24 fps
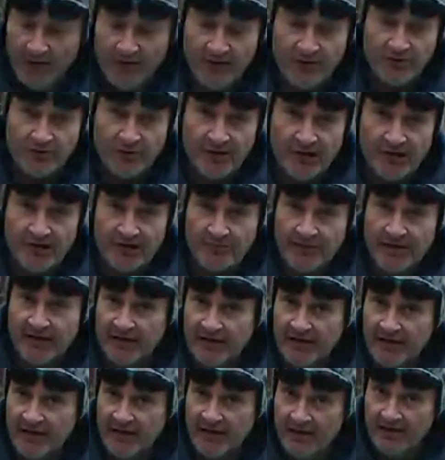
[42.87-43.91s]
try everything I
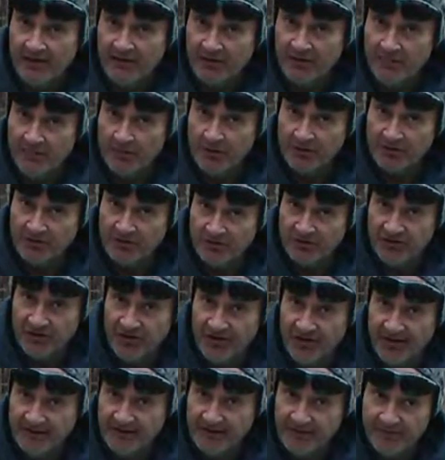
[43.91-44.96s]
can and put the
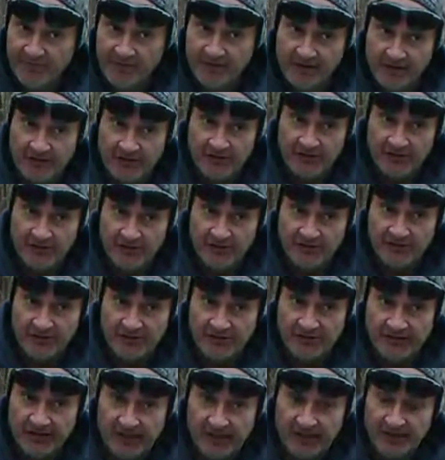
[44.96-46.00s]
scientific
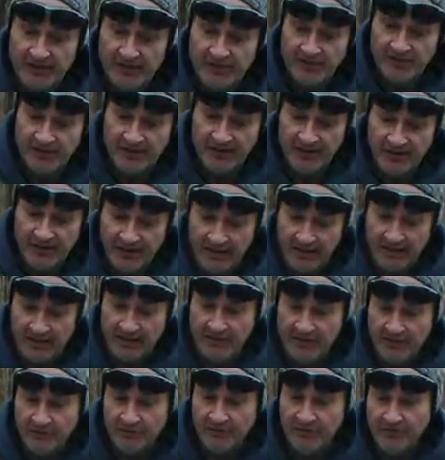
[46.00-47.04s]
studies
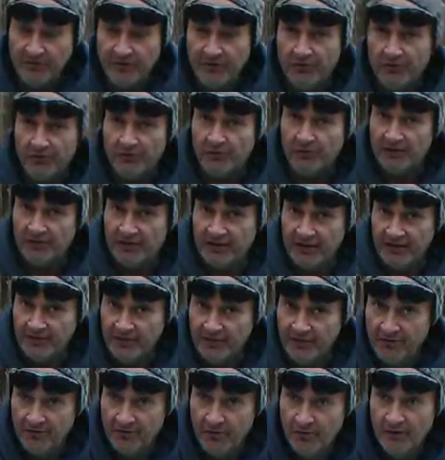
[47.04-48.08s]
in the review that I
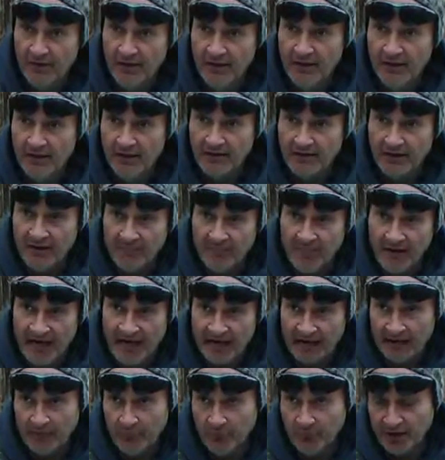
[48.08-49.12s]
do that
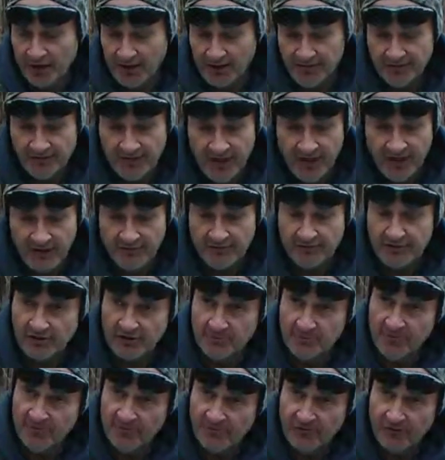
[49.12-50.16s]
back up what I say. So that's
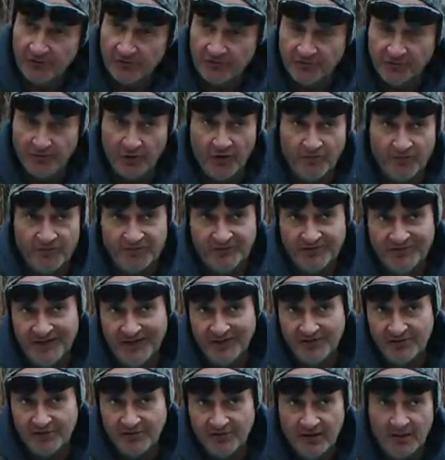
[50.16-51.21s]
going to be first of all. If it
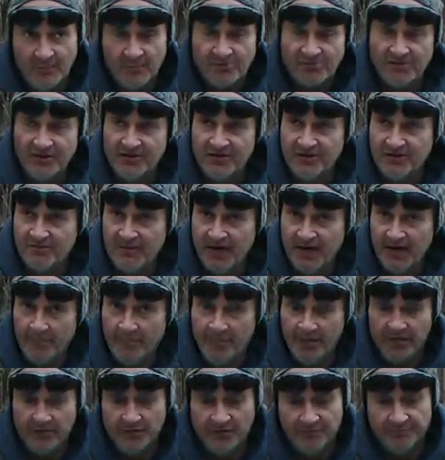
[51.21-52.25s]
doesn't, I'm going to say this is my
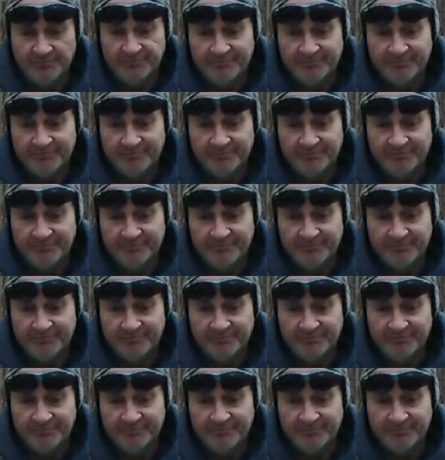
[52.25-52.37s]
opinion.